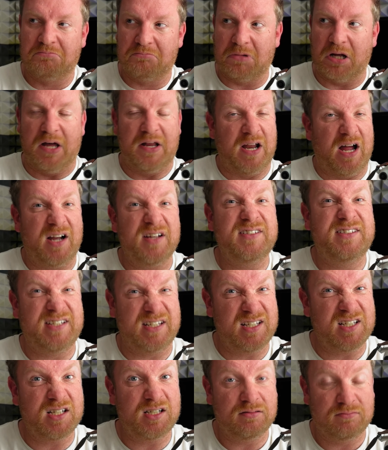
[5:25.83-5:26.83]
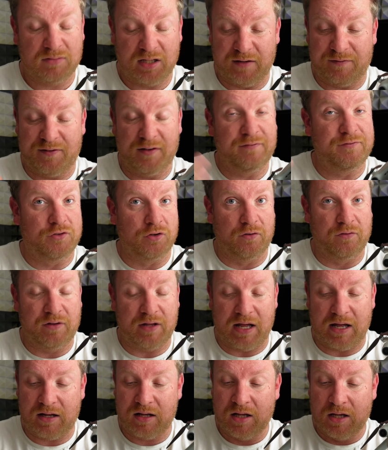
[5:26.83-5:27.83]
an idea if they've done
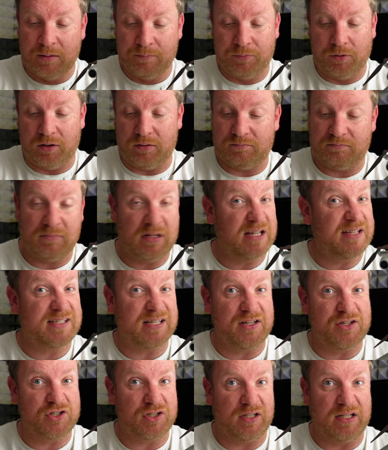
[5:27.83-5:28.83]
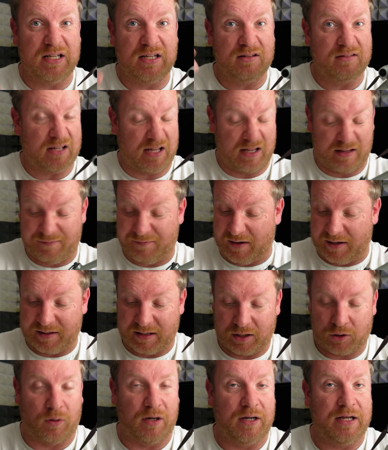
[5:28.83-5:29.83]
that. But essentially, I find
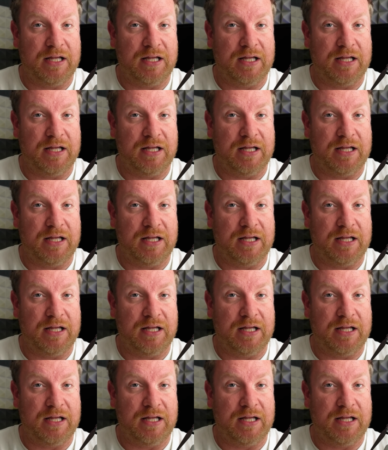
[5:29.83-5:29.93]
that quite